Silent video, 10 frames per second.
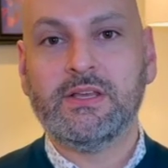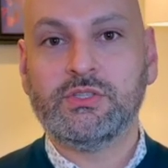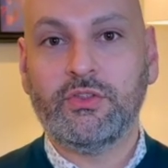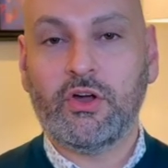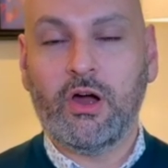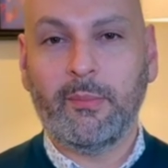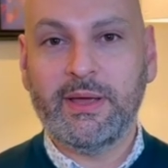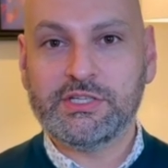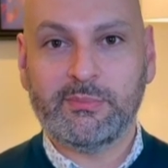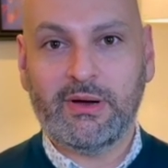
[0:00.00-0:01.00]
So there are
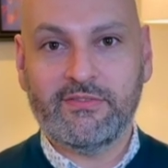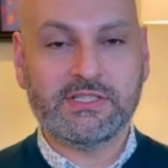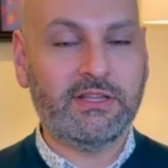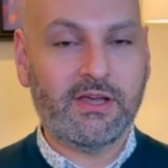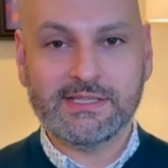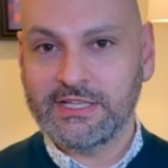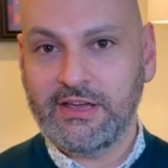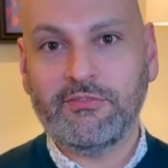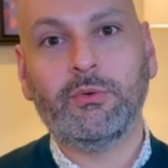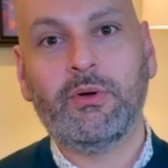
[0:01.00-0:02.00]
patient privacy laws that
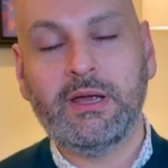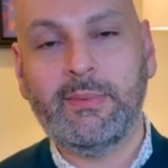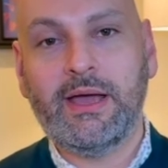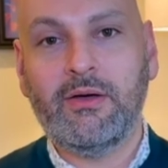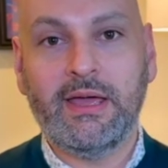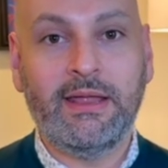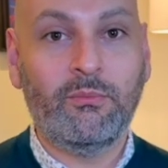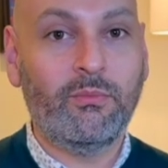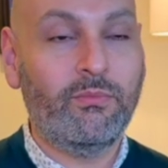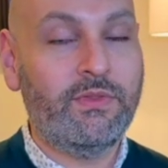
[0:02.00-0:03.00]
you have to worry about.
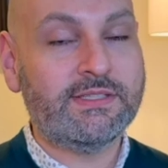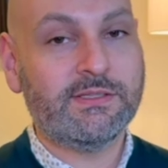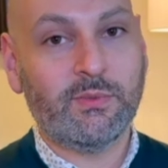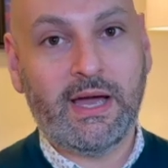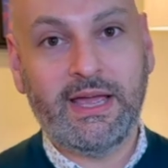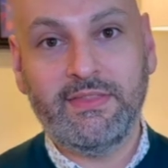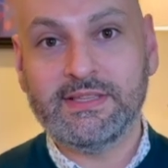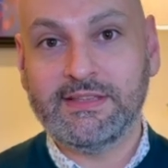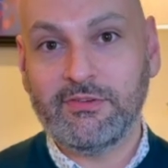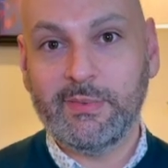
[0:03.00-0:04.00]
And this is why
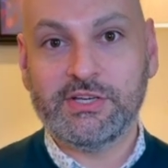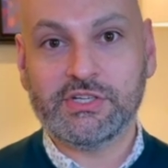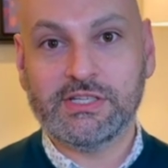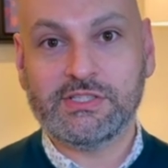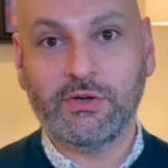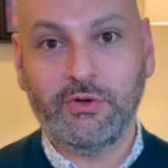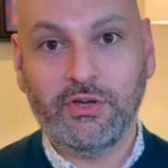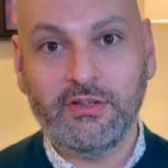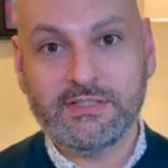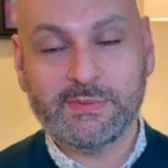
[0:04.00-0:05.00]
this information is so
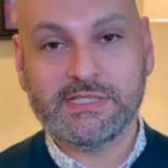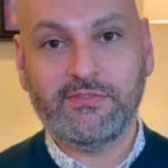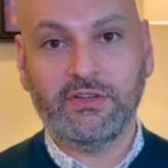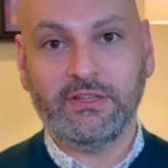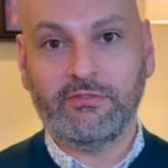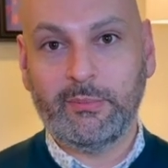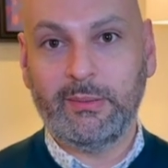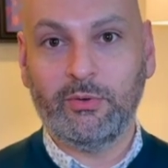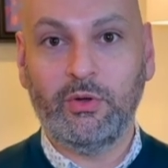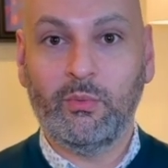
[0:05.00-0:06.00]
good, specifically for
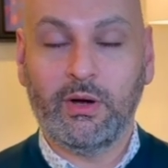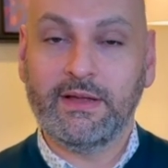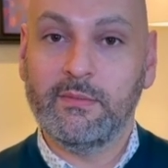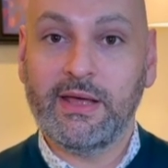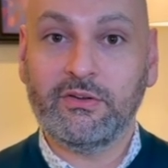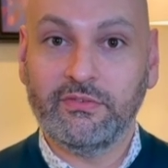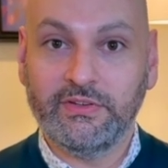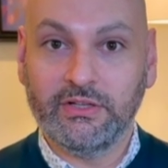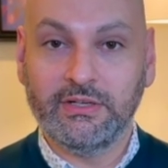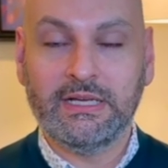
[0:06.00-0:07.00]
people who work in the medical
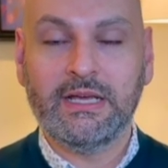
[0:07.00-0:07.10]
field.